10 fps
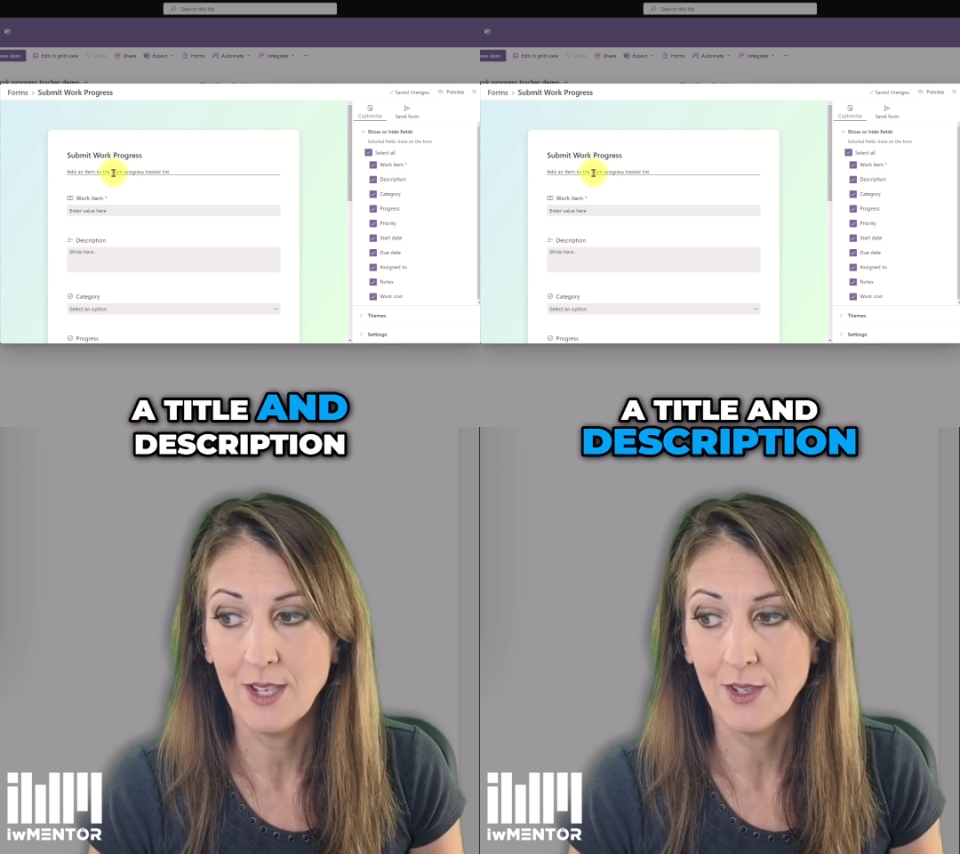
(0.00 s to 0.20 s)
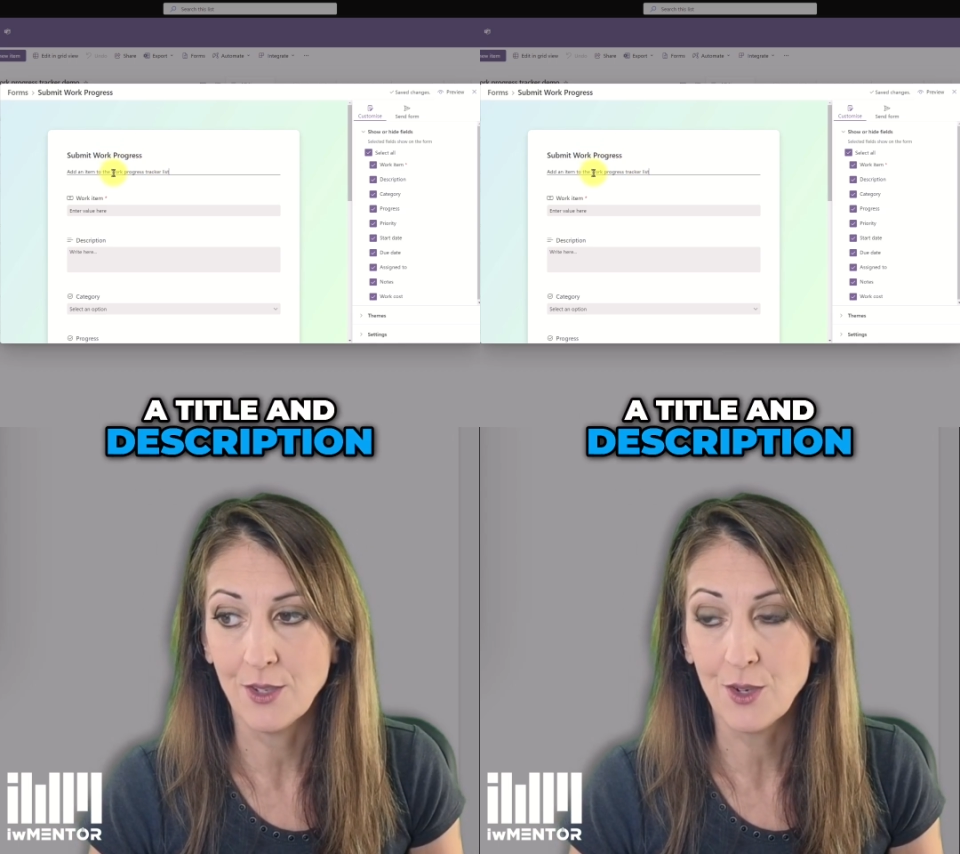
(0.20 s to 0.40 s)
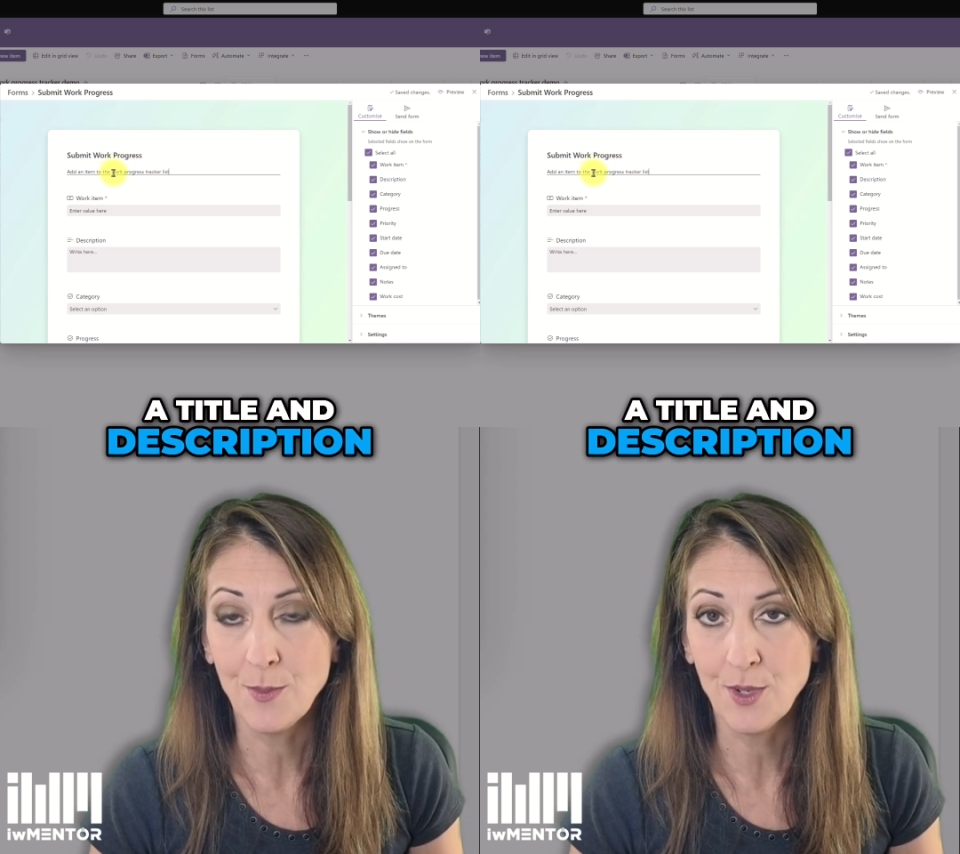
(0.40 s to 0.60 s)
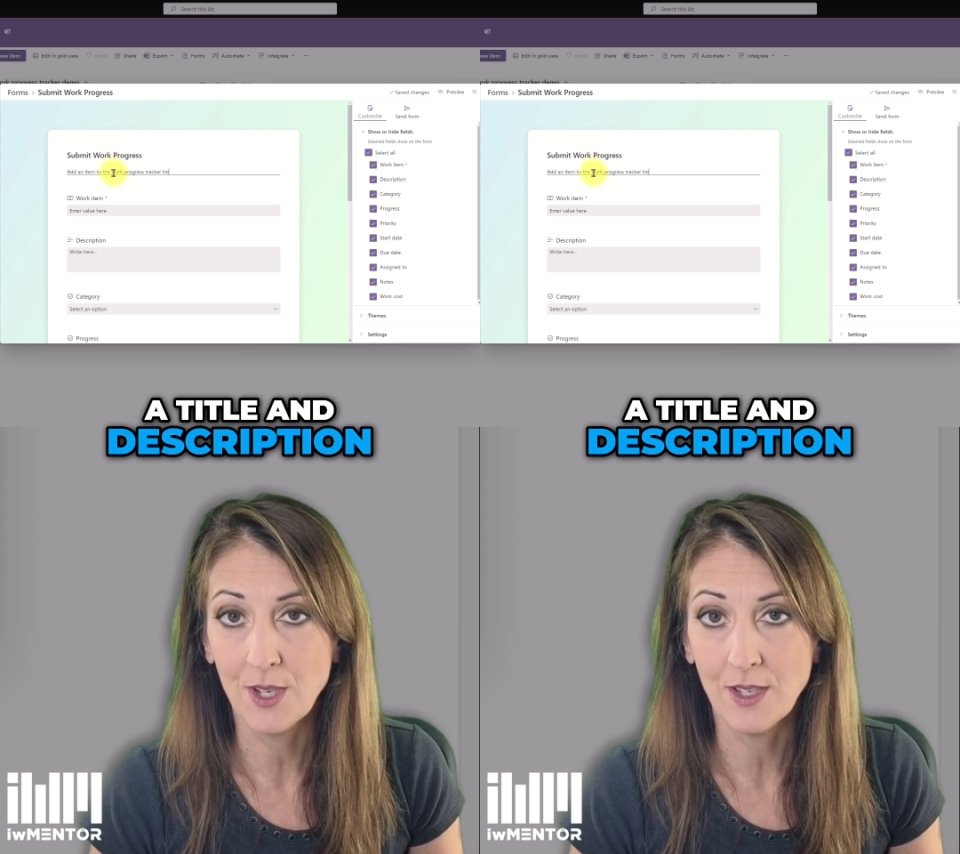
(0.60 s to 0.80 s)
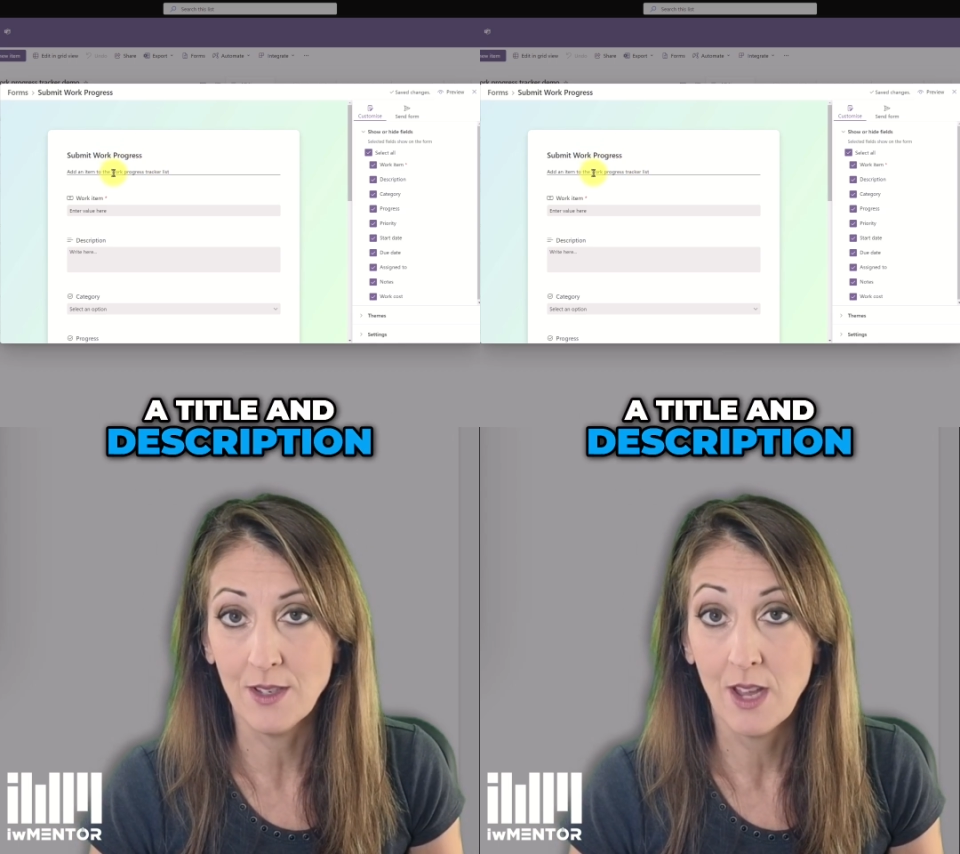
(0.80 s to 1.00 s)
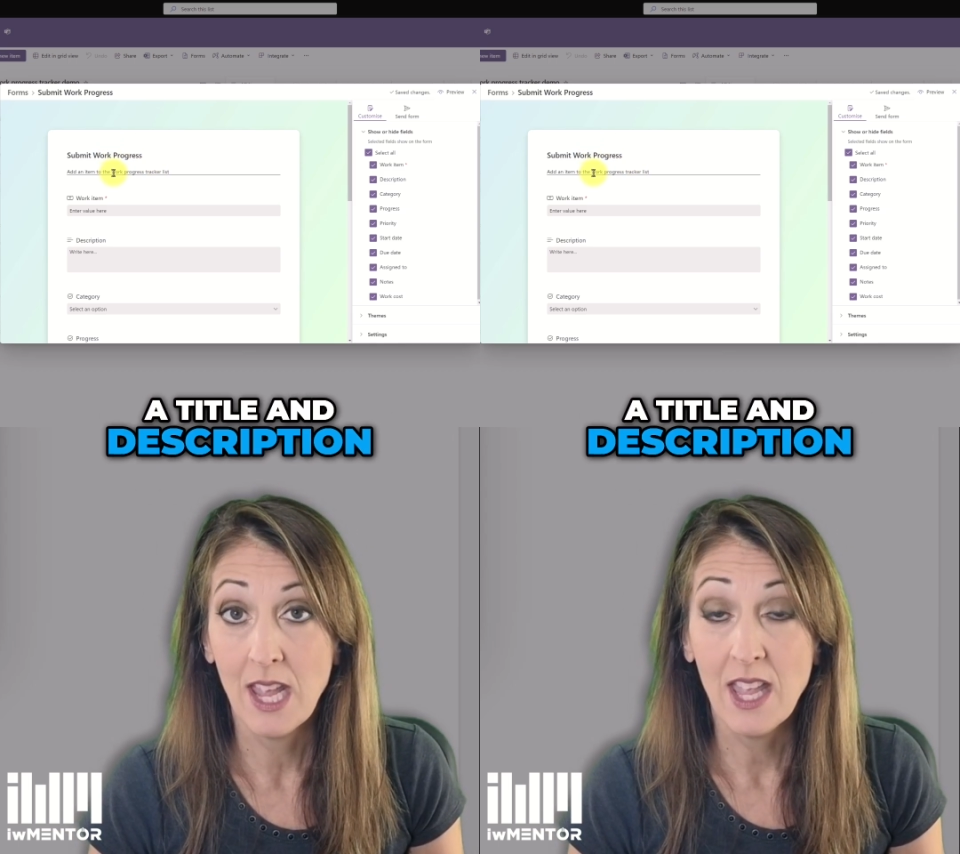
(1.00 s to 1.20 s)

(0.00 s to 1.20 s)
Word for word: and description.